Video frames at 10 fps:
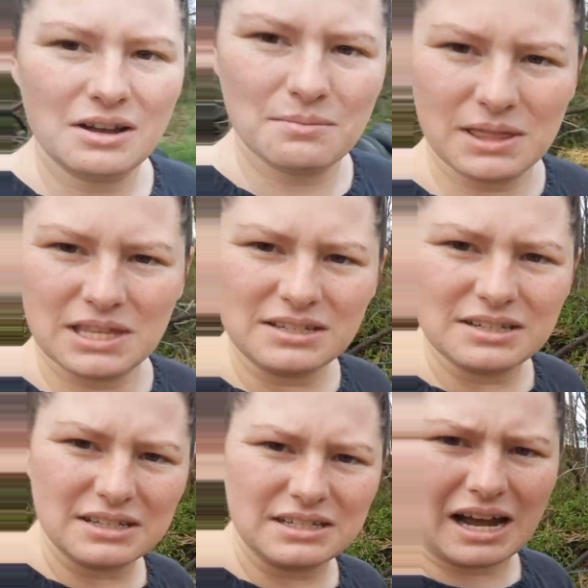but this
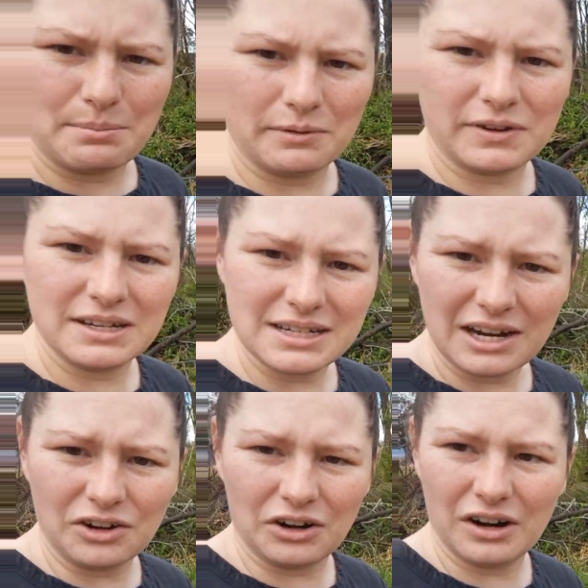is a type of
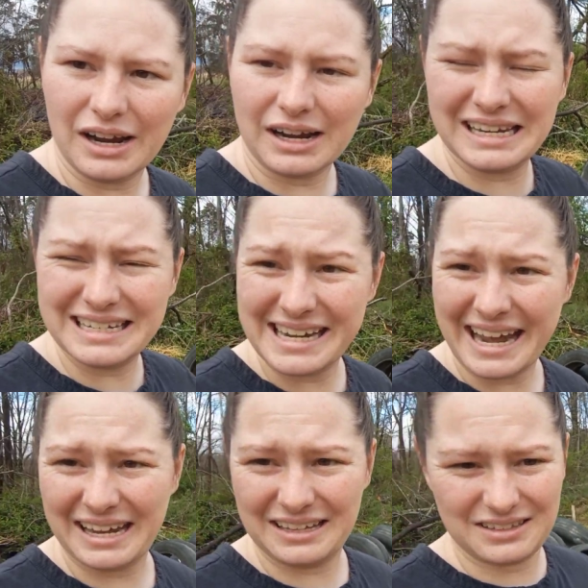container. It
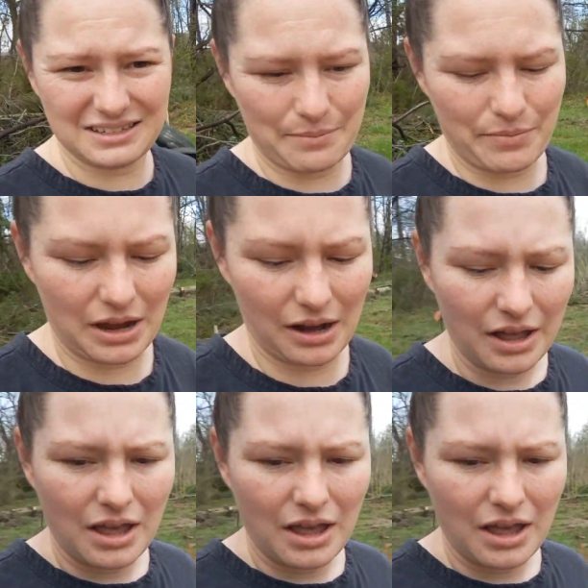contains something.